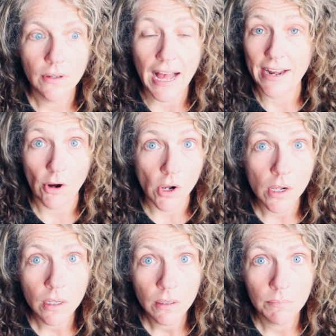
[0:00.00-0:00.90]
at
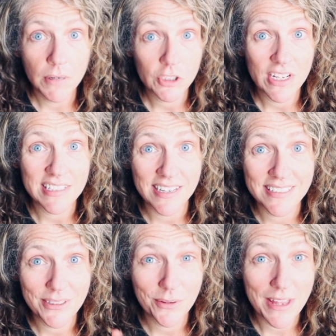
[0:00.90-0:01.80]
all, much less a
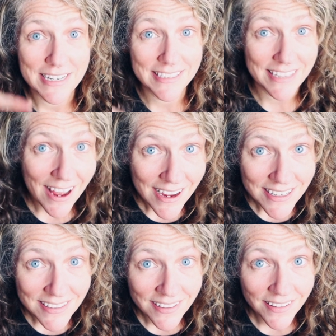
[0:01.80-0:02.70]
deal that
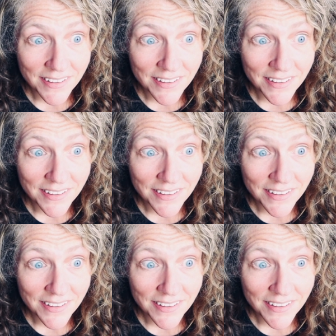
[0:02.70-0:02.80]
size,